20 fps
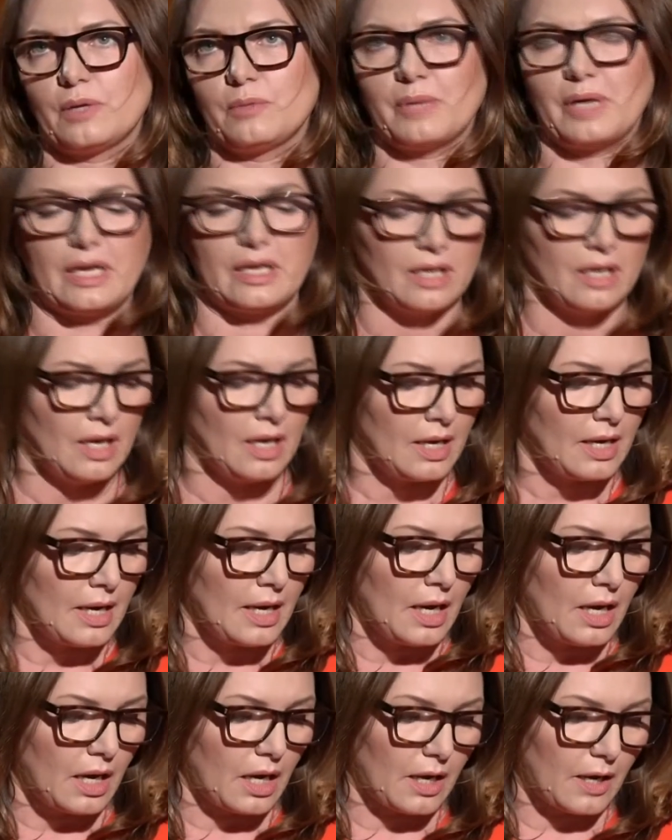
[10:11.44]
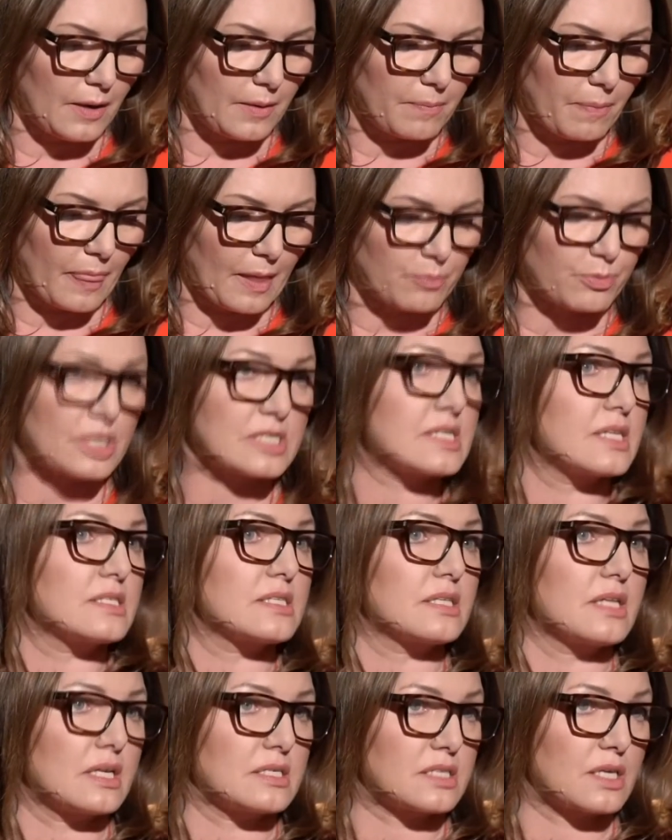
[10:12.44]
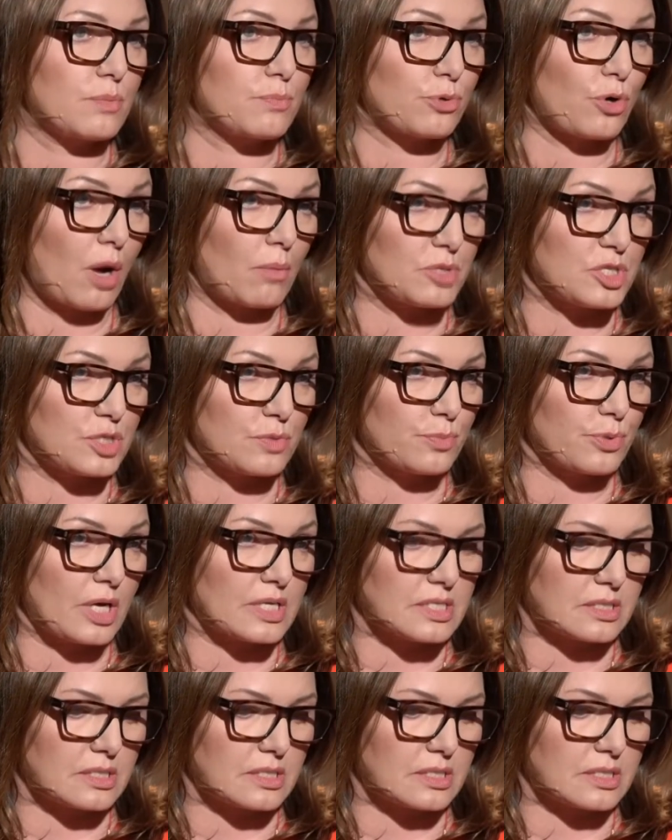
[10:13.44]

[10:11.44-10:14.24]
if I may. Um, the President Zelensky promised